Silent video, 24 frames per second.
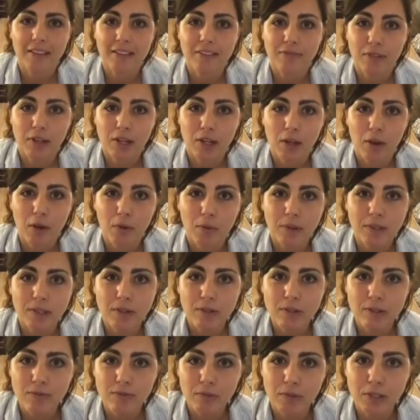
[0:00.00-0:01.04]
video was
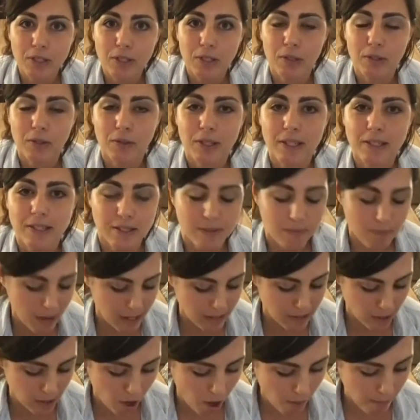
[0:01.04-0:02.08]
useful to you. This is my
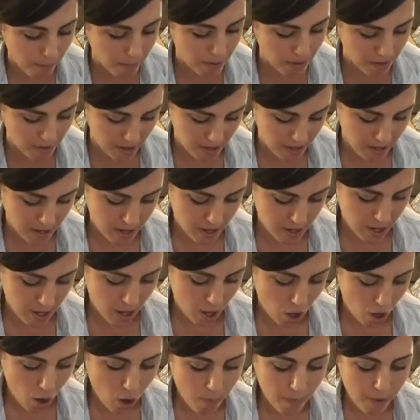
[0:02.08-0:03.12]
top
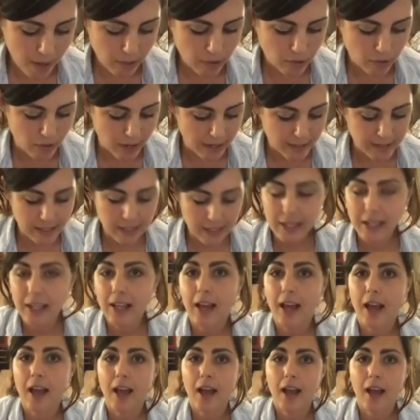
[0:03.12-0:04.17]
homemade dressing,
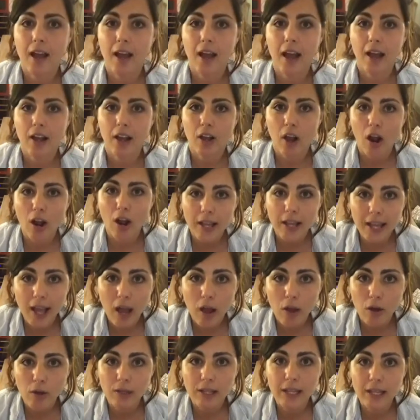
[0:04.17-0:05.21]
garlic
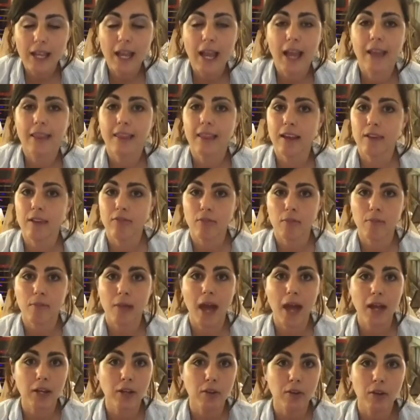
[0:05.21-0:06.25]
aioli, and then from
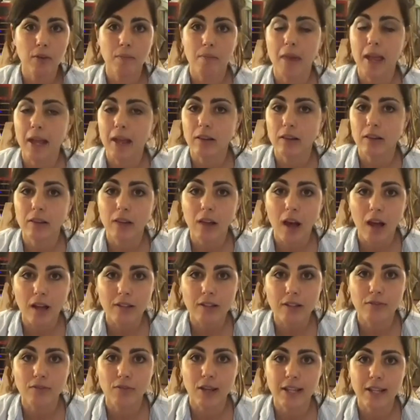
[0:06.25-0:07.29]
that you can make lots
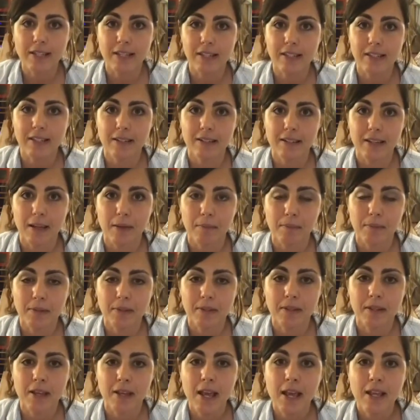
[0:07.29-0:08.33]
of dressings and dips.
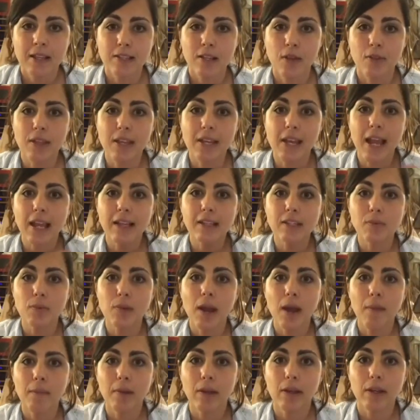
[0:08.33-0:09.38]
So the next one
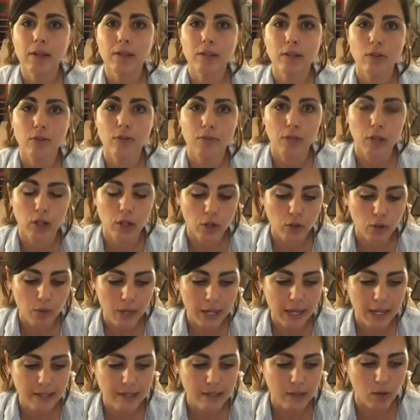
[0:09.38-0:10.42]
I'm going to do for you
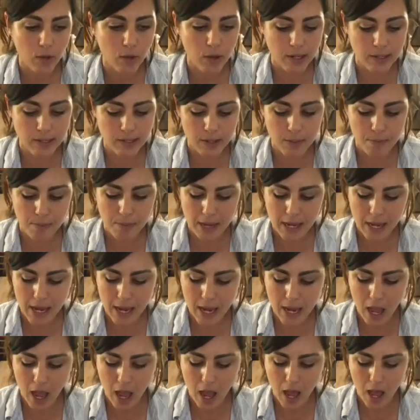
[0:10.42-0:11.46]
is going to be
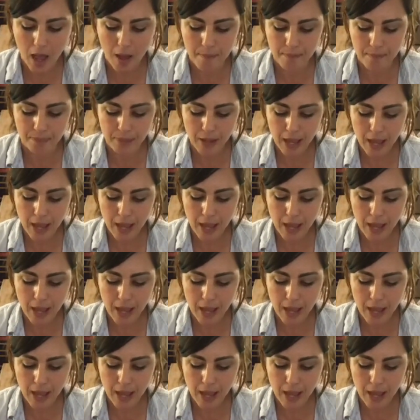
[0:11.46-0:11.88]
an